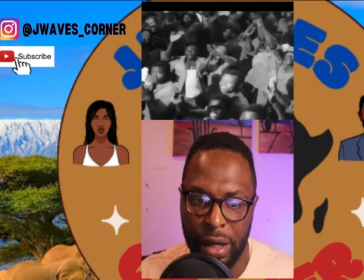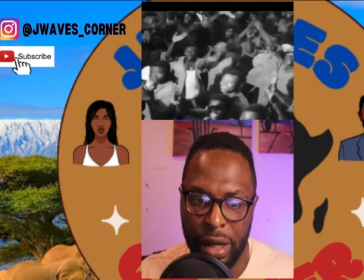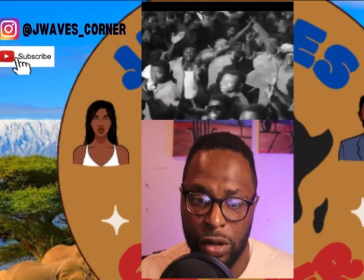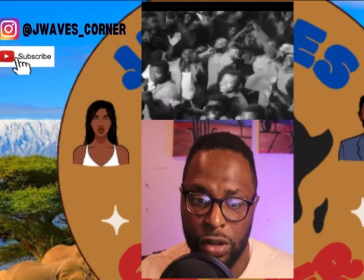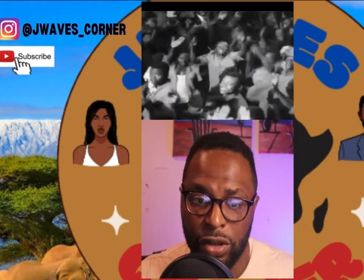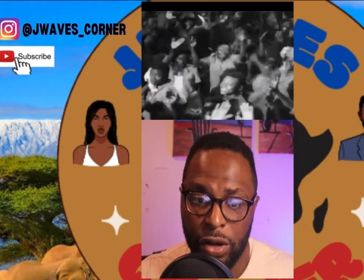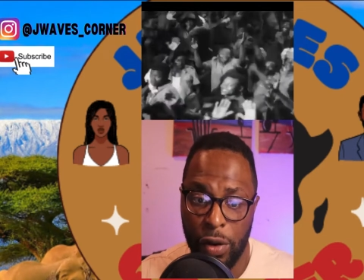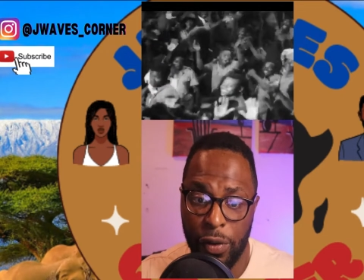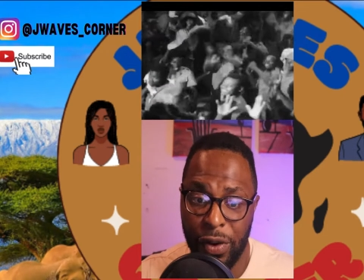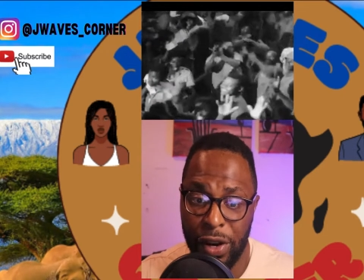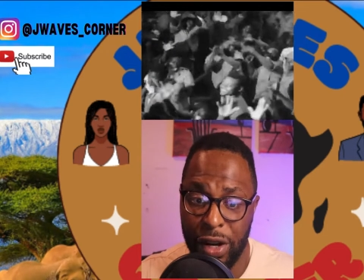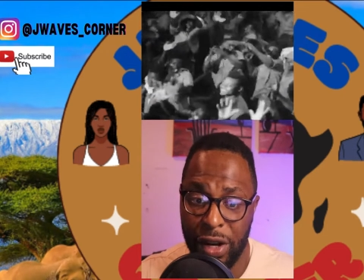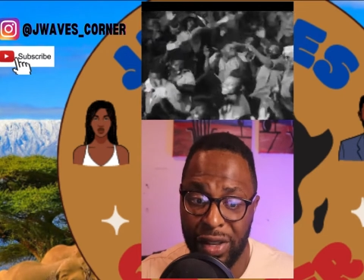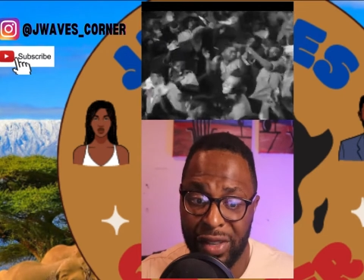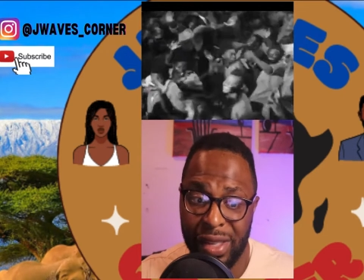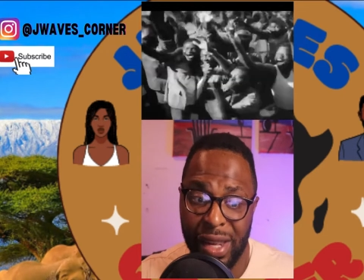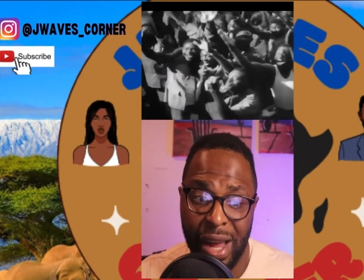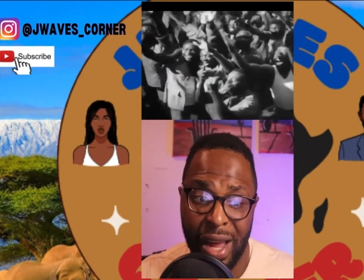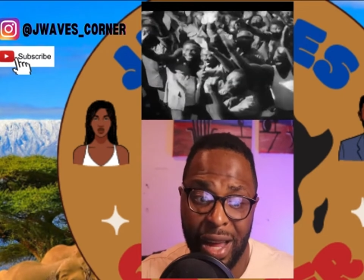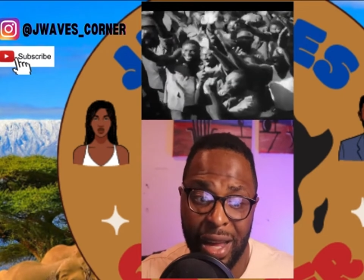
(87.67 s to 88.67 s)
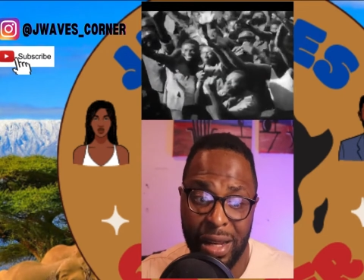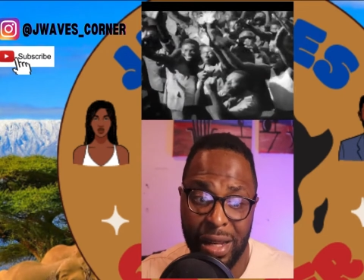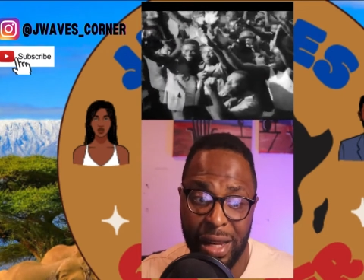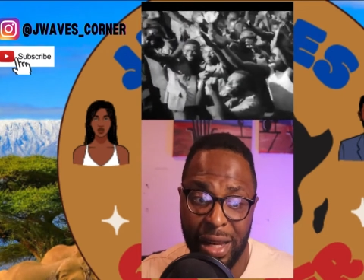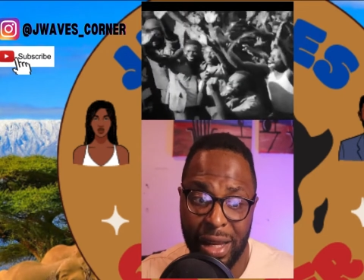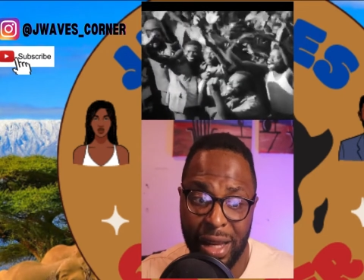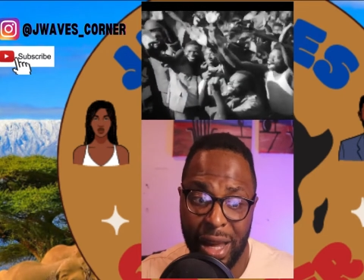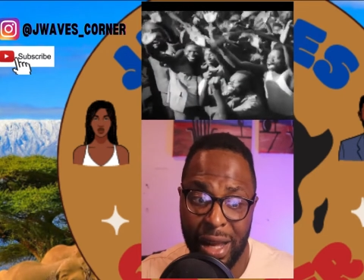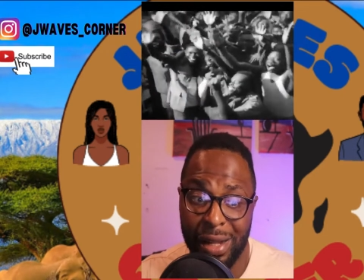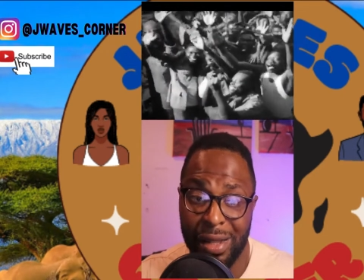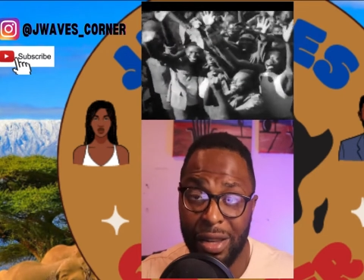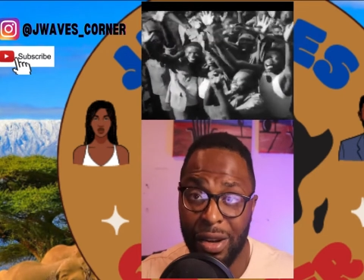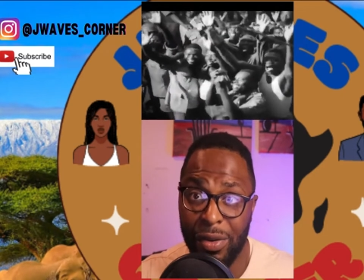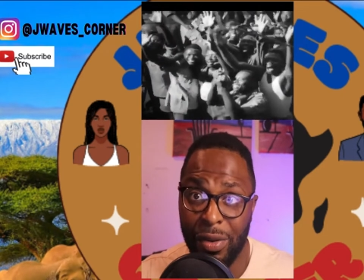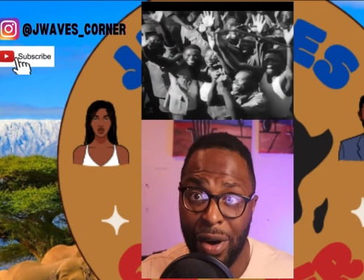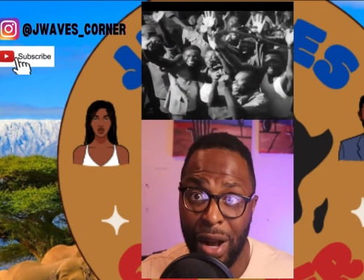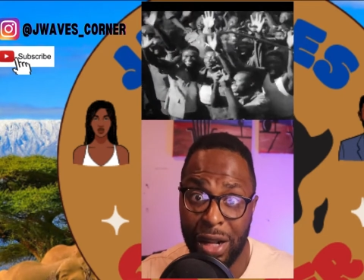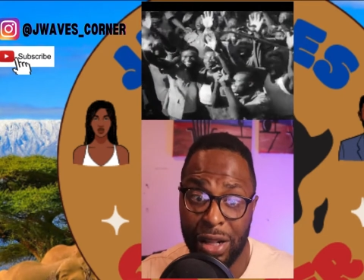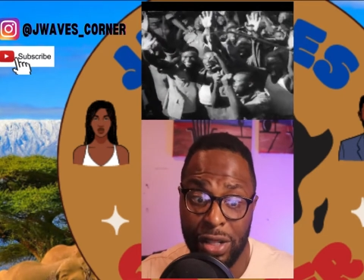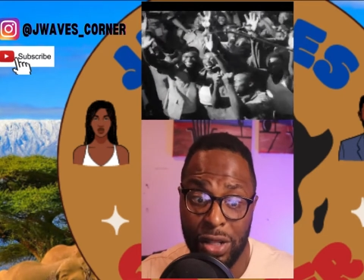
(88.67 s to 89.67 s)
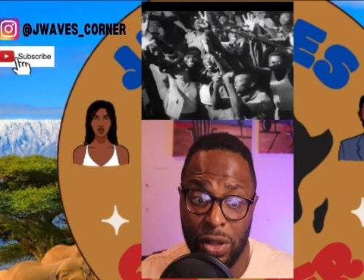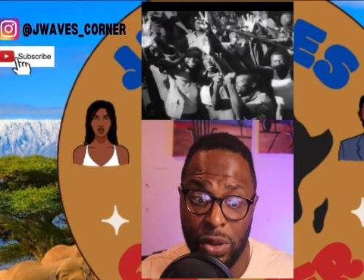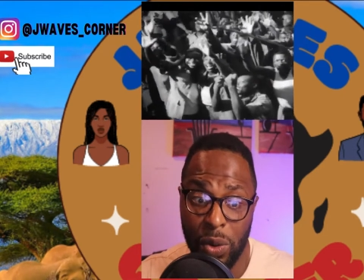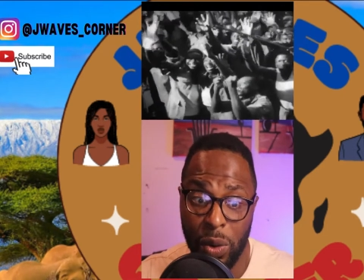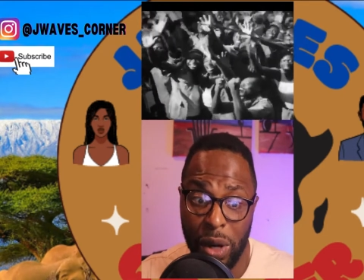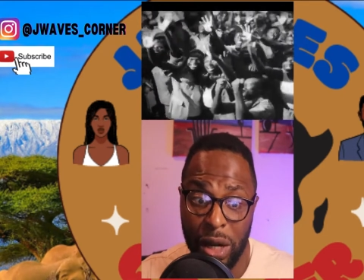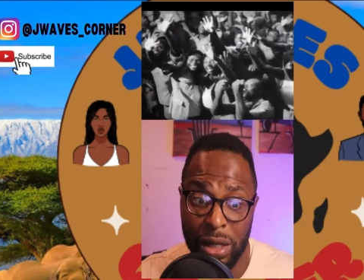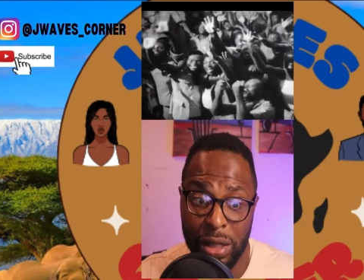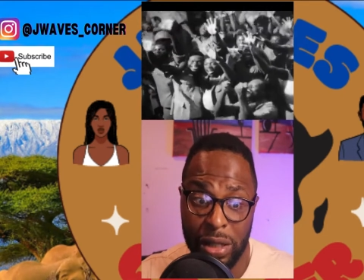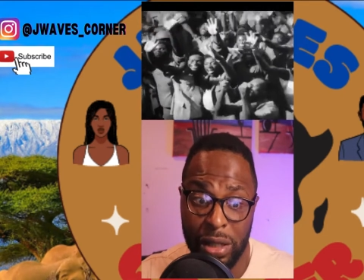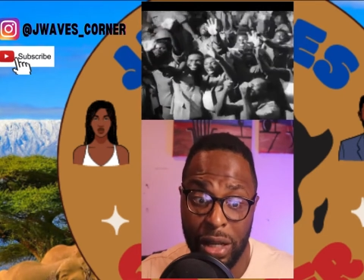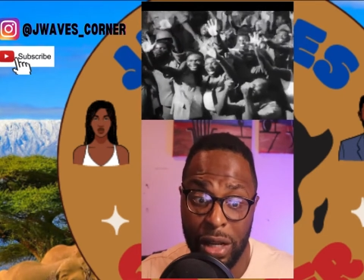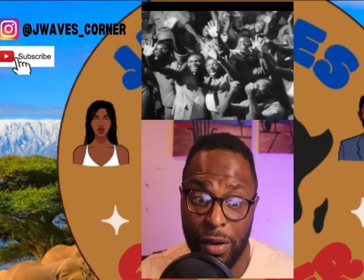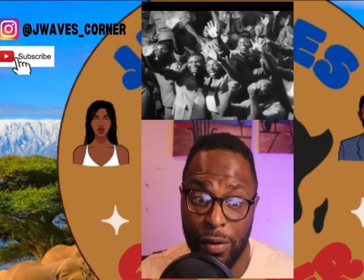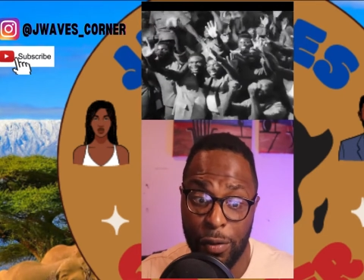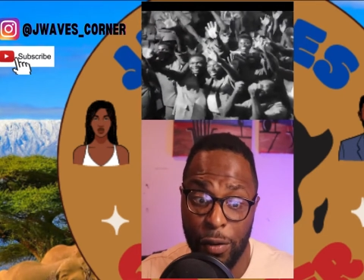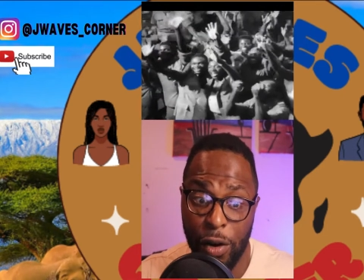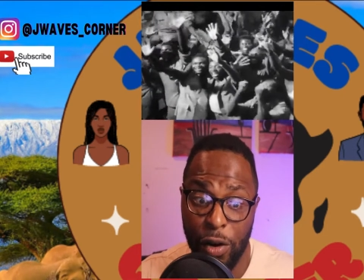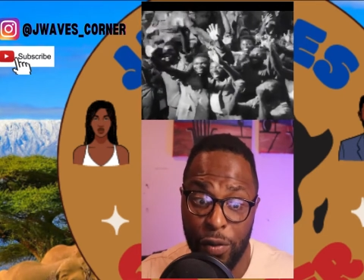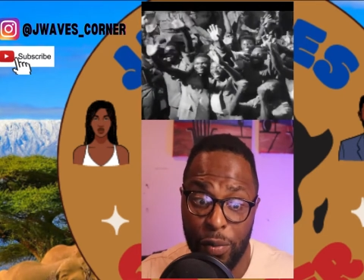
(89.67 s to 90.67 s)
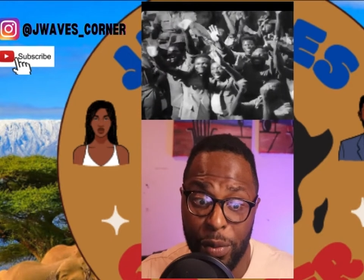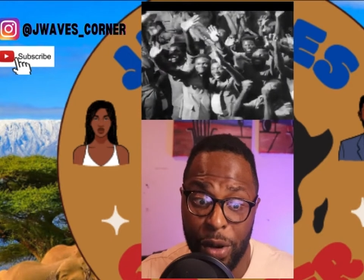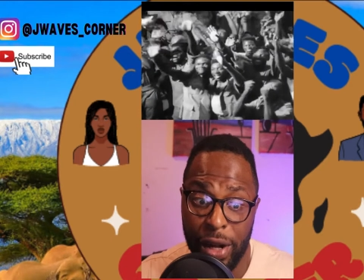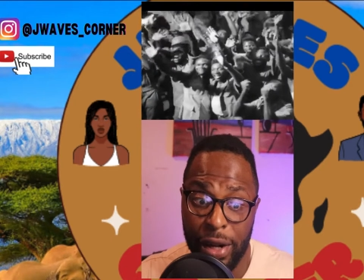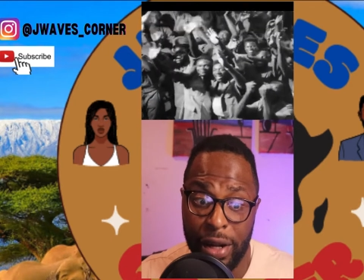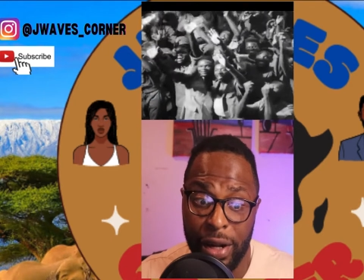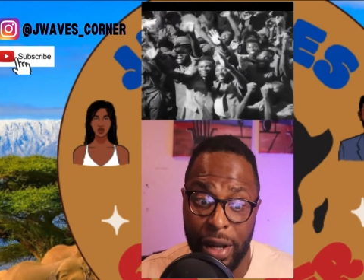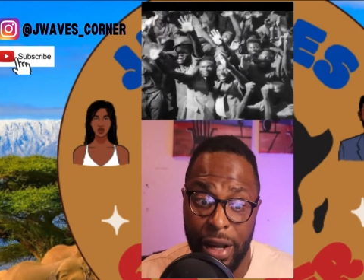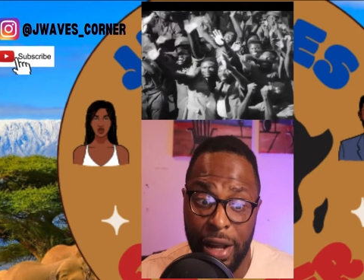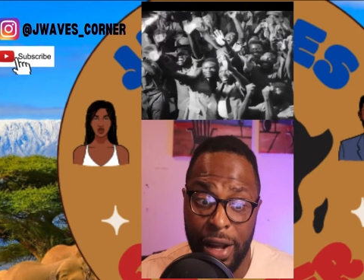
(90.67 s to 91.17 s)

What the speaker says: the survey does not indicate direct US involvement